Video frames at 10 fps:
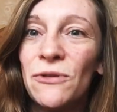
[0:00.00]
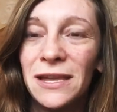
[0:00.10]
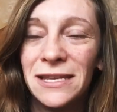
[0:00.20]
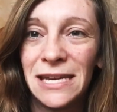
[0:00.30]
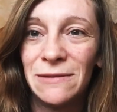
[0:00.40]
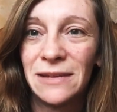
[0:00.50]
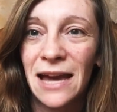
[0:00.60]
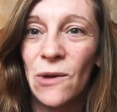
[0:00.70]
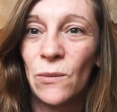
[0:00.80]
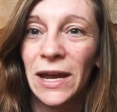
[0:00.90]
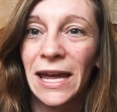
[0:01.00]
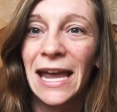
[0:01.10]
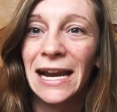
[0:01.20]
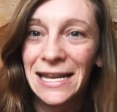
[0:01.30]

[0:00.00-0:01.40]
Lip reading: that deep down we're getting